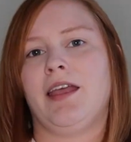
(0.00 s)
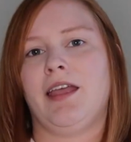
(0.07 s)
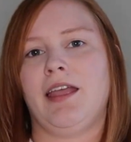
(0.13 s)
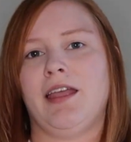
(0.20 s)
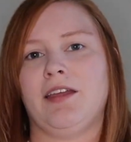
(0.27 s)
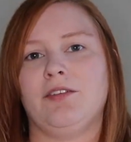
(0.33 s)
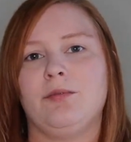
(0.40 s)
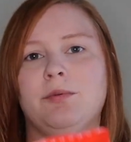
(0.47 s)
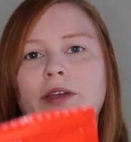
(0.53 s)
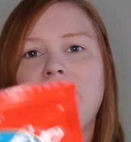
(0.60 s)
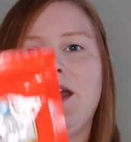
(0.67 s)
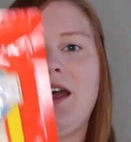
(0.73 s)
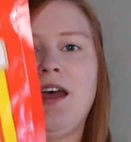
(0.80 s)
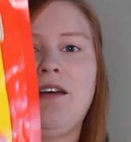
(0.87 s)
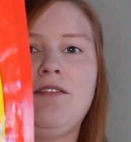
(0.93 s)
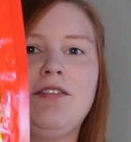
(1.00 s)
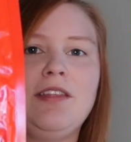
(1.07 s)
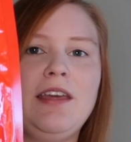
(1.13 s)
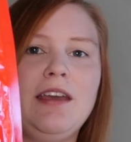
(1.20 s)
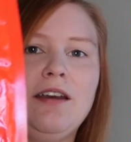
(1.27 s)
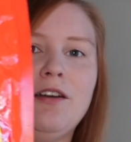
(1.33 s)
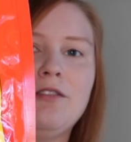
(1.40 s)
and we have
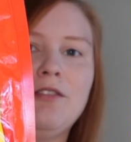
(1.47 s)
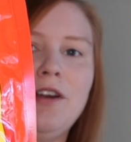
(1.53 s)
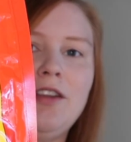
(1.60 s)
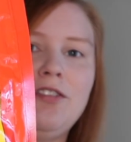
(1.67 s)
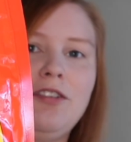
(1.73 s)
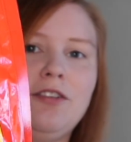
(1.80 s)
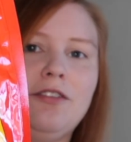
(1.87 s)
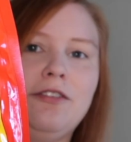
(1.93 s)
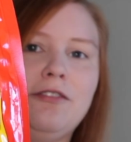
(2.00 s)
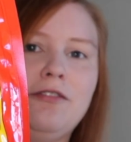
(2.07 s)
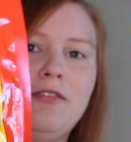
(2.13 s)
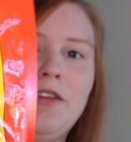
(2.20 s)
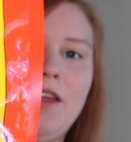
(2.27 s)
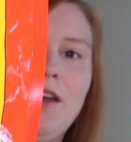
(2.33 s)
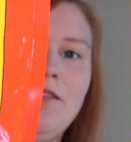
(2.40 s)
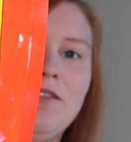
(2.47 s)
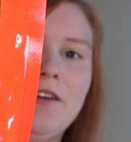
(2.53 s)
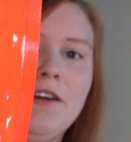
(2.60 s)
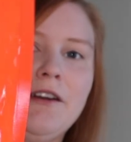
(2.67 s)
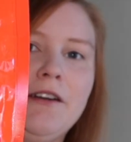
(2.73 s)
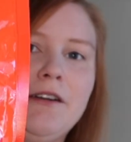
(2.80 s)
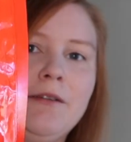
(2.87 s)
the original
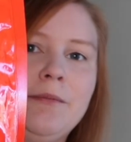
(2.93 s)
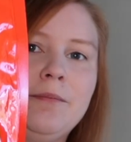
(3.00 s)
flavor.